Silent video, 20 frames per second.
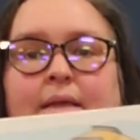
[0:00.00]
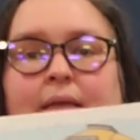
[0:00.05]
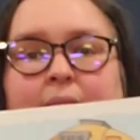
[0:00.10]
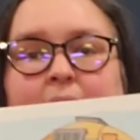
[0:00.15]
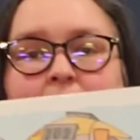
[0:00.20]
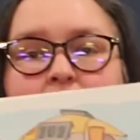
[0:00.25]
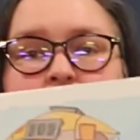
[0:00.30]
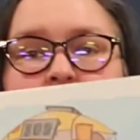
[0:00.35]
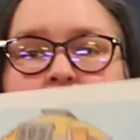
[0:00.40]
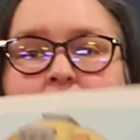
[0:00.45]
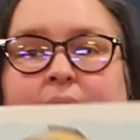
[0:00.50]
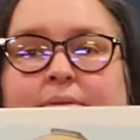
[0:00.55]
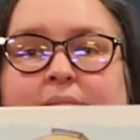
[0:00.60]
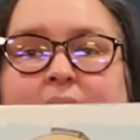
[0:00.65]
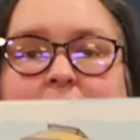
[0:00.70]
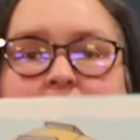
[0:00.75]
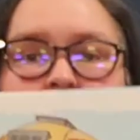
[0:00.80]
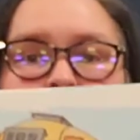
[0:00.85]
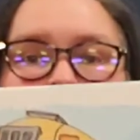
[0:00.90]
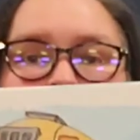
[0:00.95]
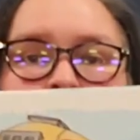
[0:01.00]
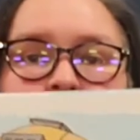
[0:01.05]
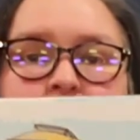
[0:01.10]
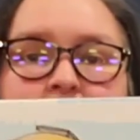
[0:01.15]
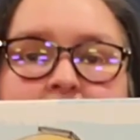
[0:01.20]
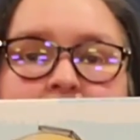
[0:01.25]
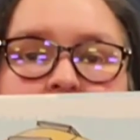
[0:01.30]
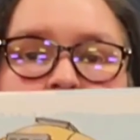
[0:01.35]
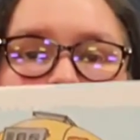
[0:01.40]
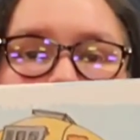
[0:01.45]
And that balloon says,
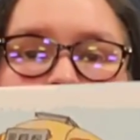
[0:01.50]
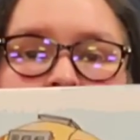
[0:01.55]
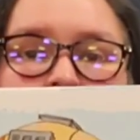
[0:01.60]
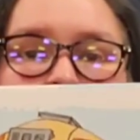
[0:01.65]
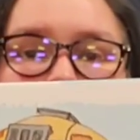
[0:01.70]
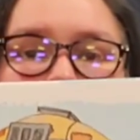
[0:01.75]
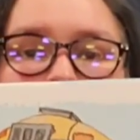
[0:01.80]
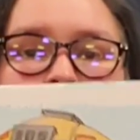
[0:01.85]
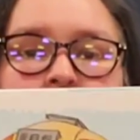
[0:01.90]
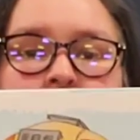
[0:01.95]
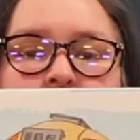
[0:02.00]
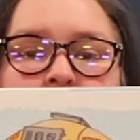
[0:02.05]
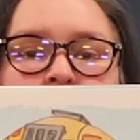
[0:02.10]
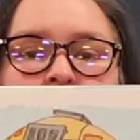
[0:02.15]
recycle.